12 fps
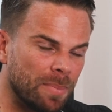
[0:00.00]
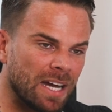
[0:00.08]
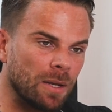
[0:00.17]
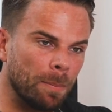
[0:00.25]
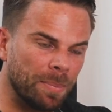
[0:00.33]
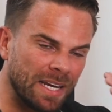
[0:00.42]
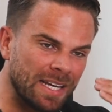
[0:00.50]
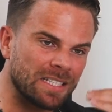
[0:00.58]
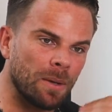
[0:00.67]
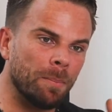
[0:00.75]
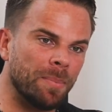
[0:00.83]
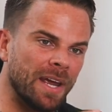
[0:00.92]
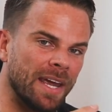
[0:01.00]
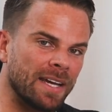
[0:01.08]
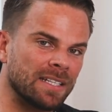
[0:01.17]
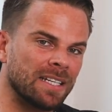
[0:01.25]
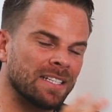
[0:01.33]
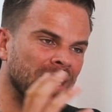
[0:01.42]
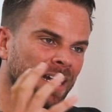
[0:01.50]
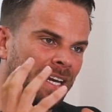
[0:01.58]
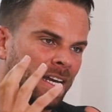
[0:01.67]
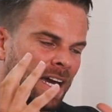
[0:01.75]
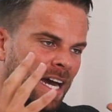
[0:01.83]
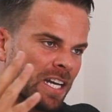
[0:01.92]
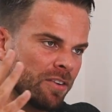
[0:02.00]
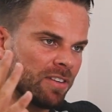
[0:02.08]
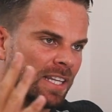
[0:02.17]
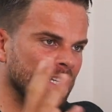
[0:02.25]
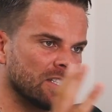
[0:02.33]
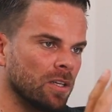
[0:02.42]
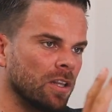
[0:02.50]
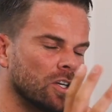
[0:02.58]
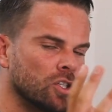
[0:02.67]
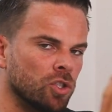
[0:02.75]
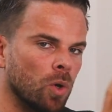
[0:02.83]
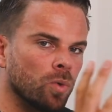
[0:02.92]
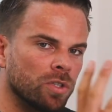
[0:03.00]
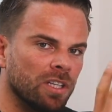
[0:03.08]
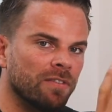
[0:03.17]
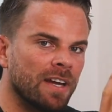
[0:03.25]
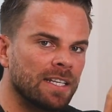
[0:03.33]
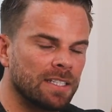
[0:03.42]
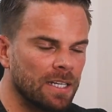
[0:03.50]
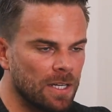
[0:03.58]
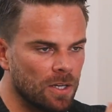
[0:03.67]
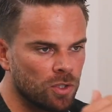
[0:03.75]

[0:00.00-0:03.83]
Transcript: behind the beers and burgers is that it kind of relates to a lot of social events.